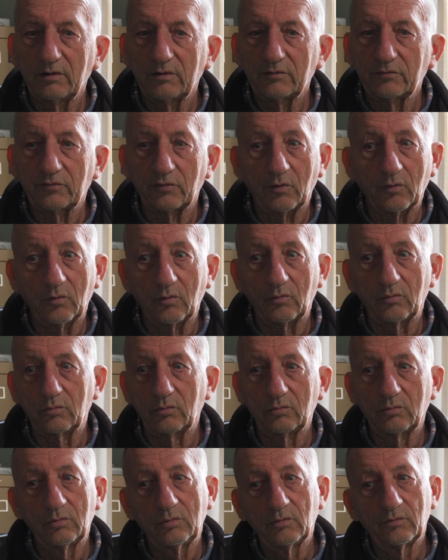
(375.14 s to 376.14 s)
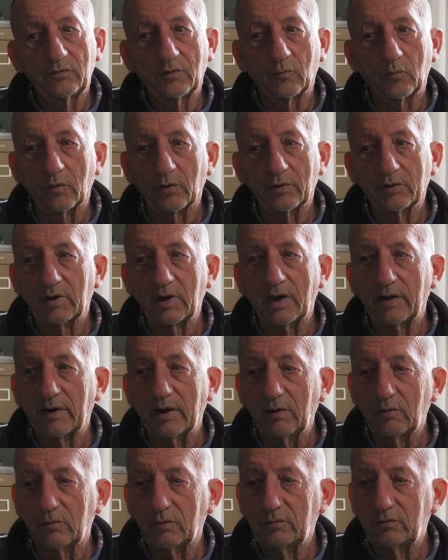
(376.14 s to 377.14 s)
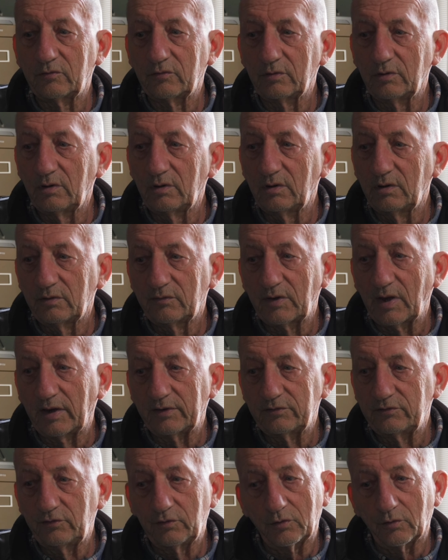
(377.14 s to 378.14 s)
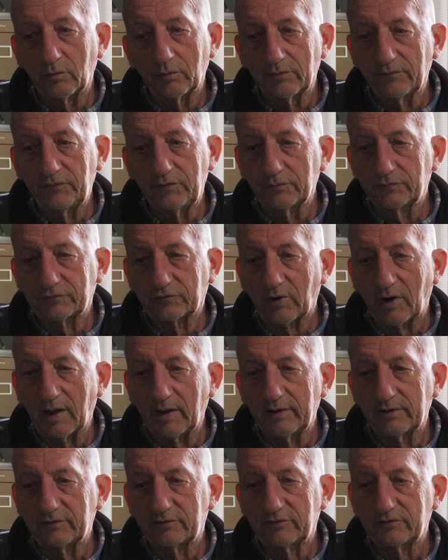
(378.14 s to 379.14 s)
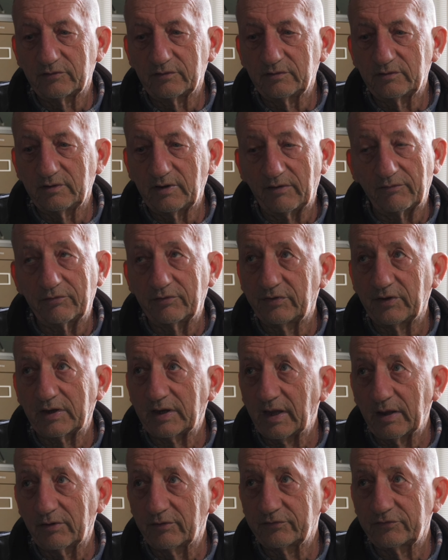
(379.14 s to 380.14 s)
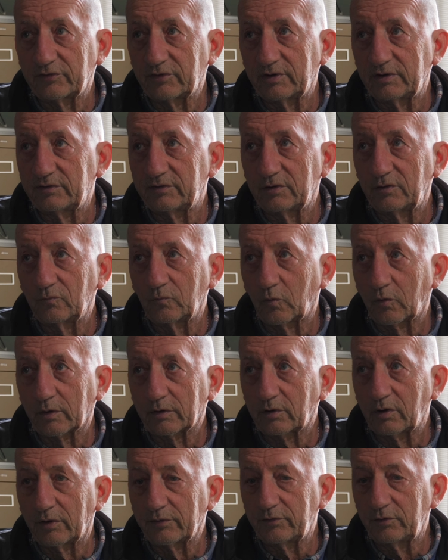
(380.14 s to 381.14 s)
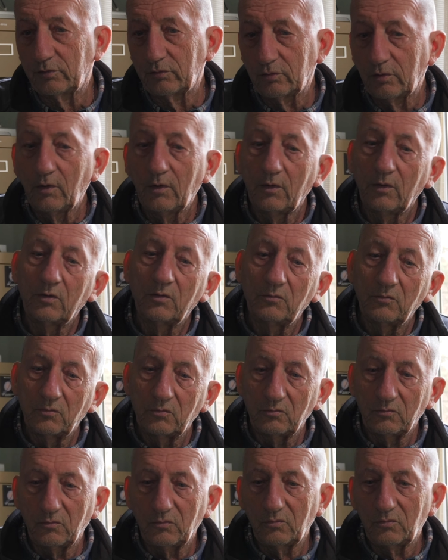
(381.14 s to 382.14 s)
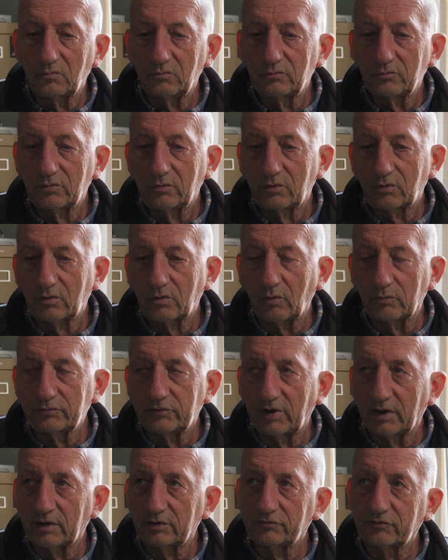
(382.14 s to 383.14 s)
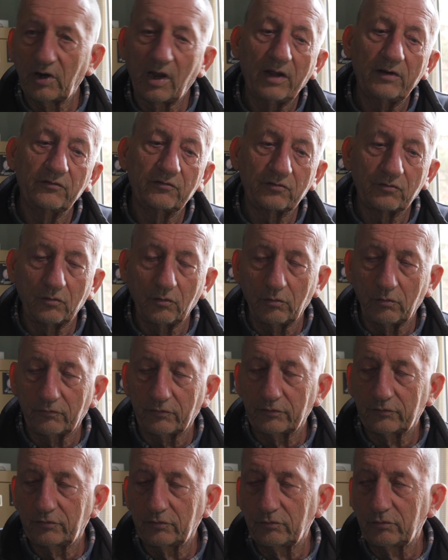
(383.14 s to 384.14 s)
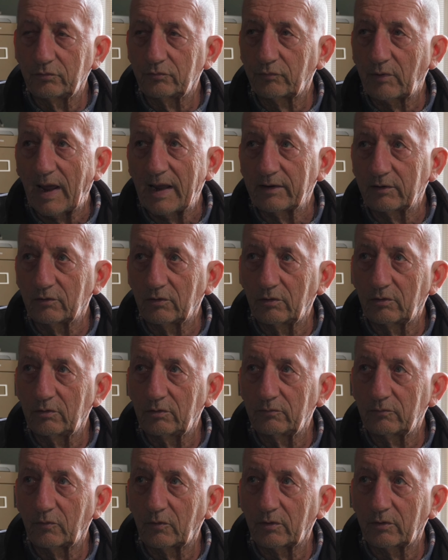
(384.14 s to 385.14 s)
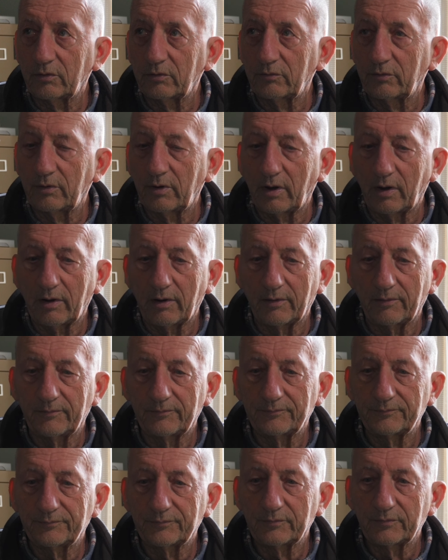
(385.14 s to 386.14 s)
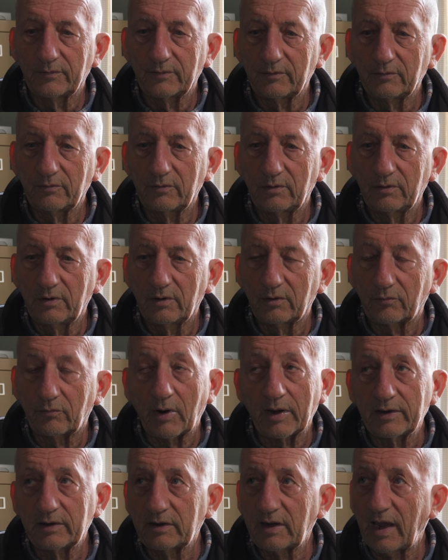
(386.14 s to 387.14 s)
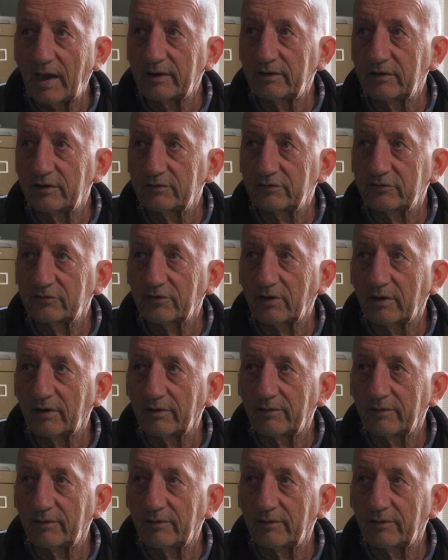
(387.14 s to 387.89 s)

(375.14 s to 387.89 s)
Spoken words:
So the word got out that, if you've tried everything else and it didn't work on you, go take a chance. Go over to Wrangell, where Reich had his